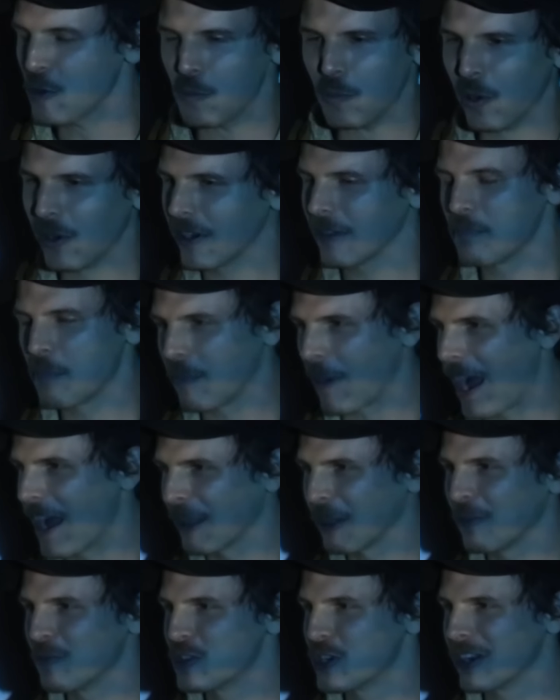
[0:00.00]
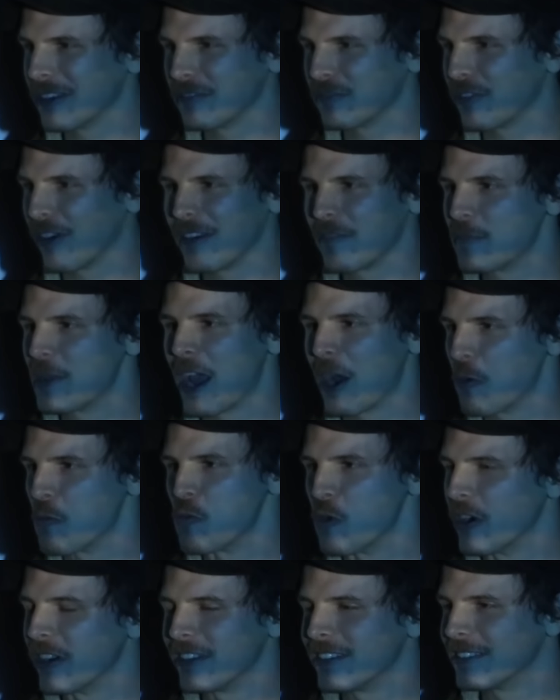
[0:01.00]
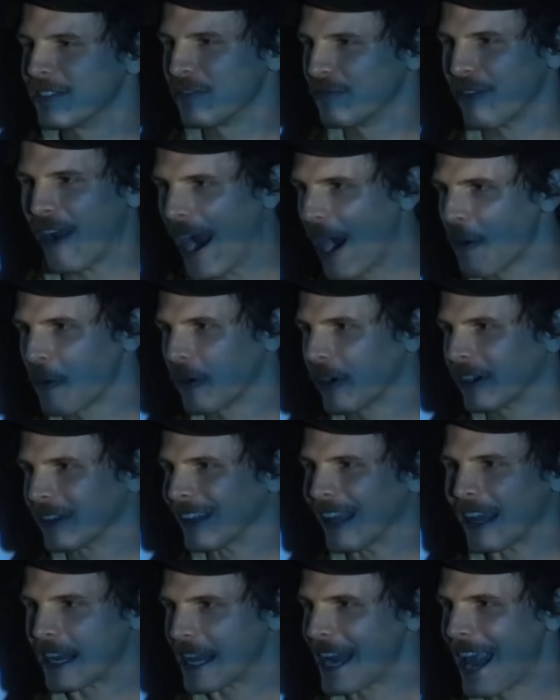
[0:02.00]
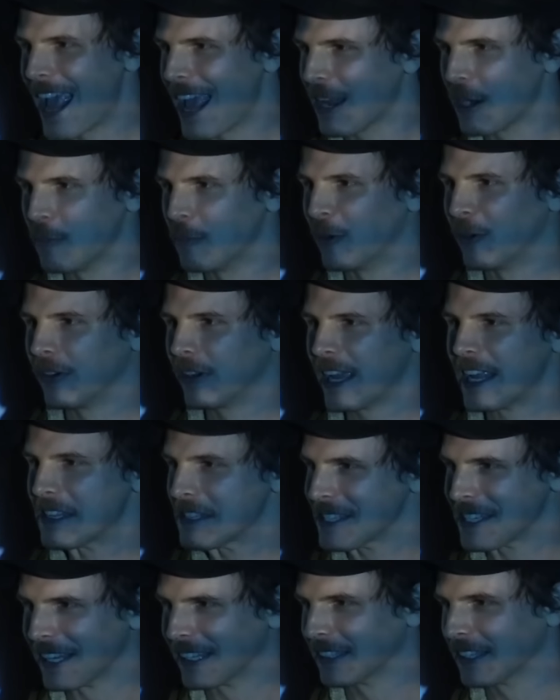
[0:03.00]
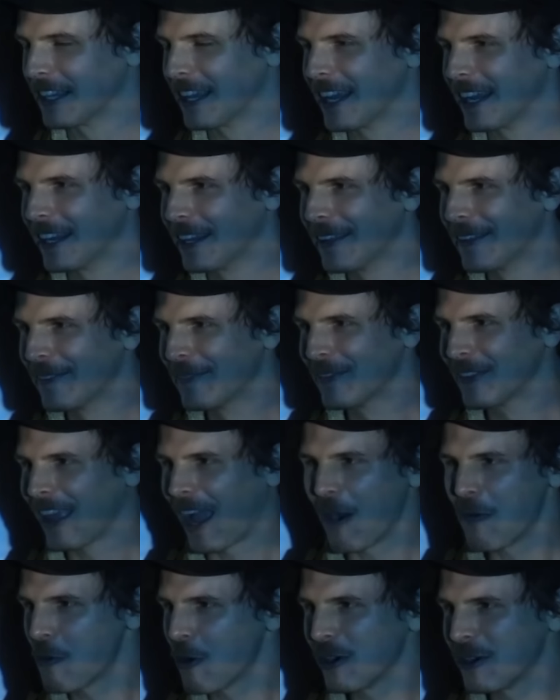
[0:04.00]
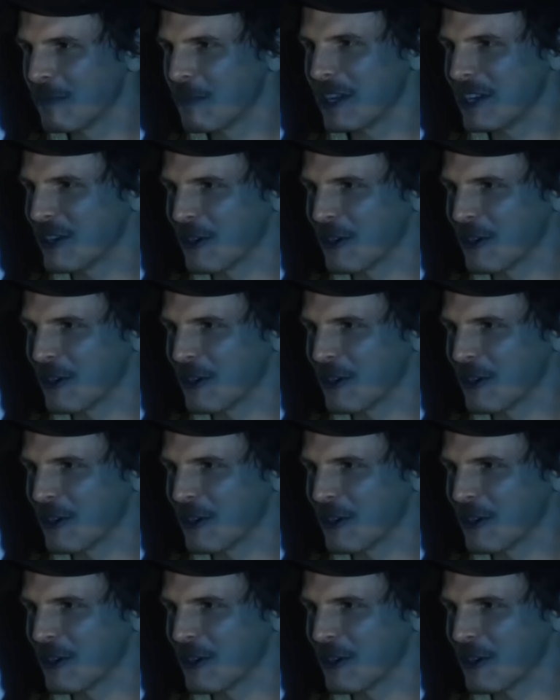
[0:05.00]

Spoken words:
you put a pile of shit in front of me, I wouldn't devour it like an animal instantly. I wouldn't be